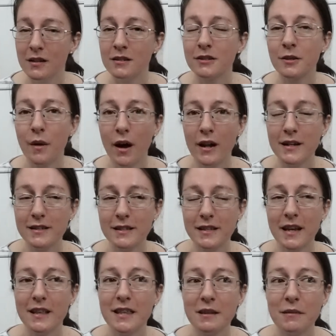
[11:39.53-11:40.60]
So
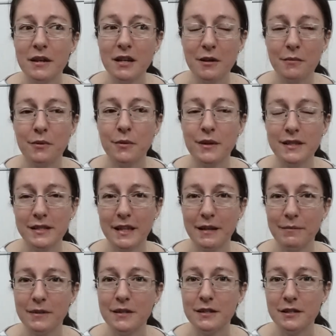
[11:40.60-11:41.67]
honestly, I think my #1 tip
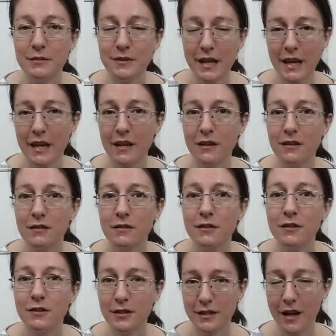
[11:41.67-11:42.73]
is to take
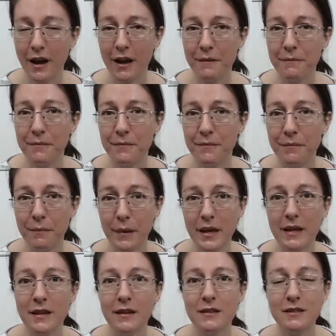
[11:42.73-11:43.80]
your time
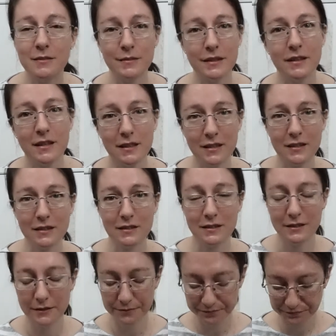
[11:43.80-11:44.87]
making something like
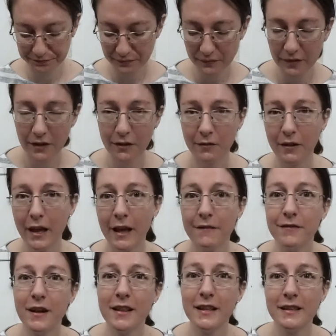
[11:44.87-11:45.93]
this. If
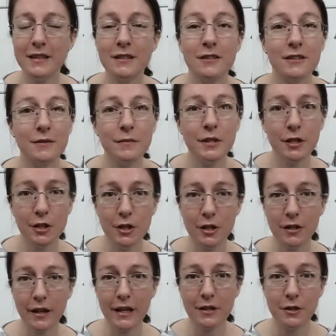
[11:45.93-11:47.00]
not like this, or something
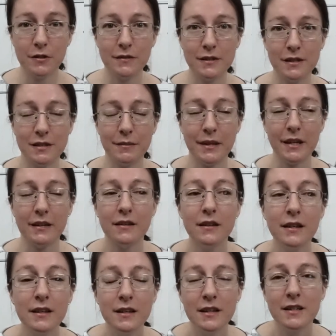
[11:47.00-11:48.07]
you're like nervous to make,
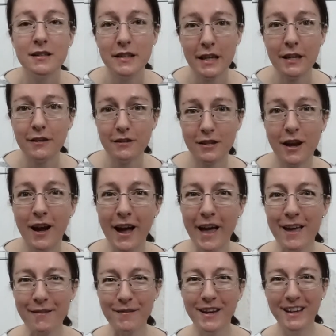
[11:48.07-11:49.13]
take your
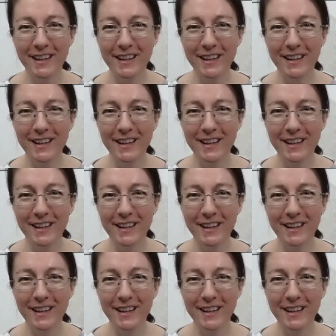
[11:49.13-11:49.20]
time.